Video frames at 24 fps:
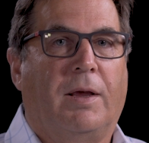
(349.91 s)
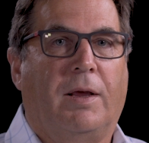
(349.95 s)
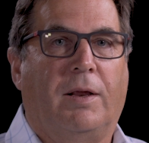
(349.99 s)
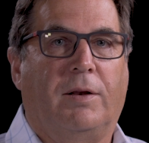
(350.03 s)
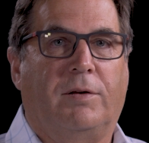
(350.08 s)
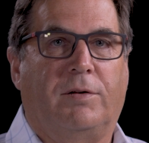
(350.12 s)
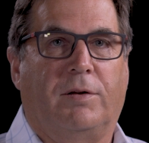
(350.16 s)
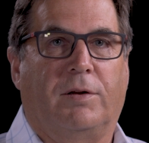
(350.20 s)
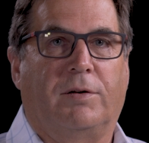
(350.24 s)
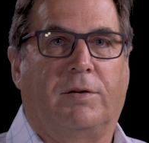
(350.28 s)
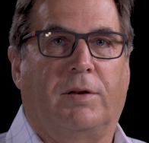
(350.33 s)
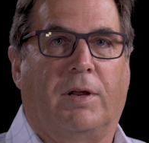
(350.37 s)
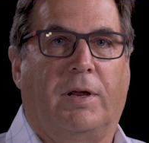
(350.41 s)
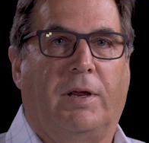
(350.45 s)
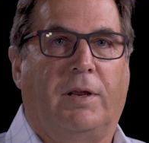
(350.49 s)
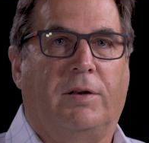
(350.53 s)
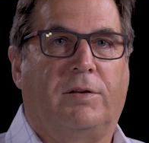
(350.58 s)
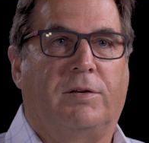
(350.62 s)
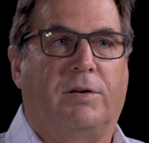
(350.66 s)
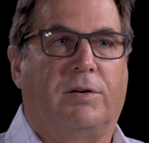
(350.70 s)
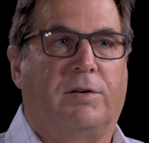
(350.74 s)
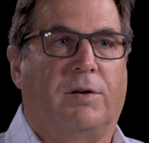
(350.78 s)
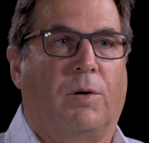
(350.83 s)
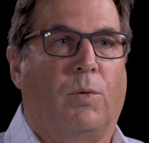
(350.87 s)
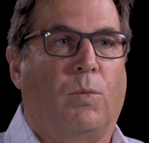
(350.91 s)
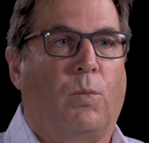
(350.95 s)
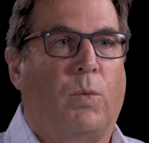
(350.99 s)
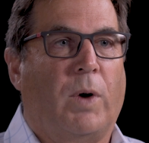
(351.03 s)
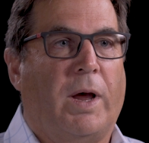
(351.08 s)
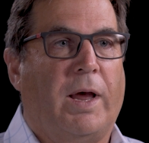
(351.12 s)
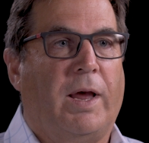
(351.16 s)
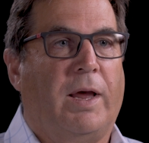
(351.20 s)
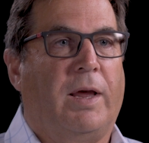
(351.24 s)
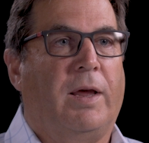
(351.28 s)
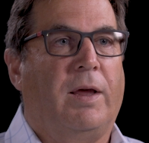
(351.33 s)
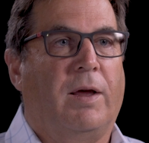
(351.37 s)
It's just a
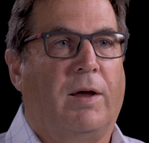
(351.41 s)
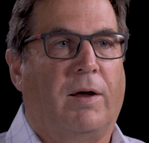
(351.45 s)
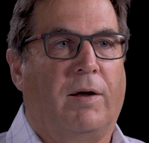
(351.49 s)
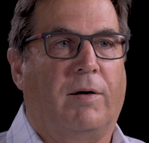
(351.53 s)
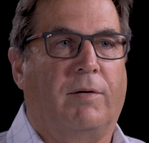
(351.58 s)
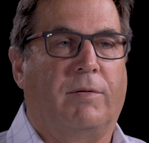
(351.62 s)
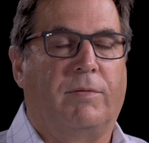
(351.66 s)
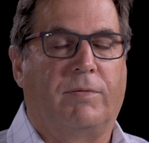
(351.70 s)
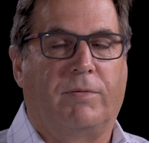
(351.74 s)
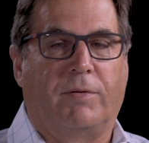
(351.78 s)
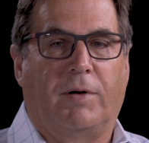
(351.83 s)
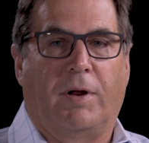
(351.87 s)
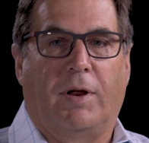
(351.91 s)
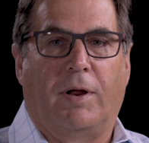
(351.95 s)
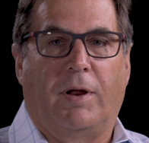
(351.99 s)
way of